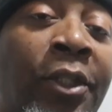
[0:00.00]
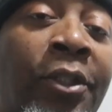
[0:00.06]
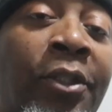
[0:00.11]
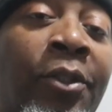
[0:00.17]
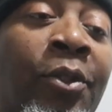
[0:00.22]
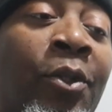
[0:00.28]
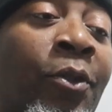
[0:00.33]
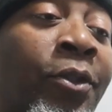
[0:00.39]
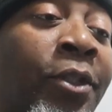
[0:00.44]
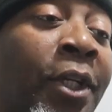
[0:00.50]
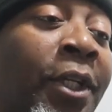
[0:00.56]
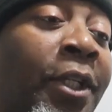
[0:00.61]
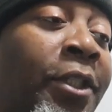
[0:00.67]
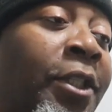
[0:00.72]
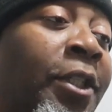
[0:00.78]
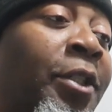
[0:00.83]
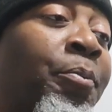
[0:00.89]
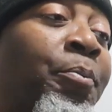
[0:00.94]
You know what I'm saying?
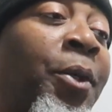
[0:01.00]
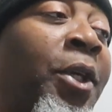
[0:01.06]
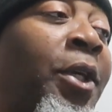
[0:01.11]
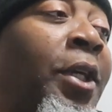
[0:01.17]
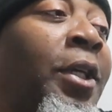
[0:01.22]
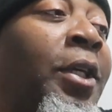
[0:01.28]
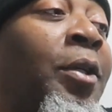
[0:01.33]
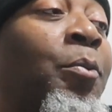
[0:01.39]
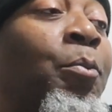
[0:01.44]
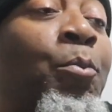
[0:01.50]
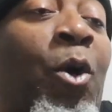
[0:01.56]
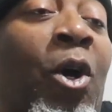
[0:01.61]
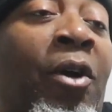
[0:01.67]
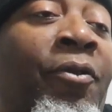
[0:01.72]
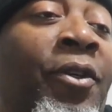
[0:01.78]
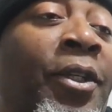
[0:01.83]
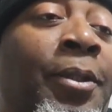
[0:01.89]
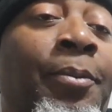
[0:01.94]
It's just me,
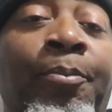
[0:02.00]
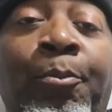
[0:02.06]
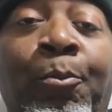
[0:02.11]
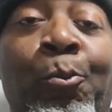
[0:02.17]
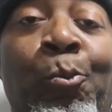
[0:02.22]
Marvin,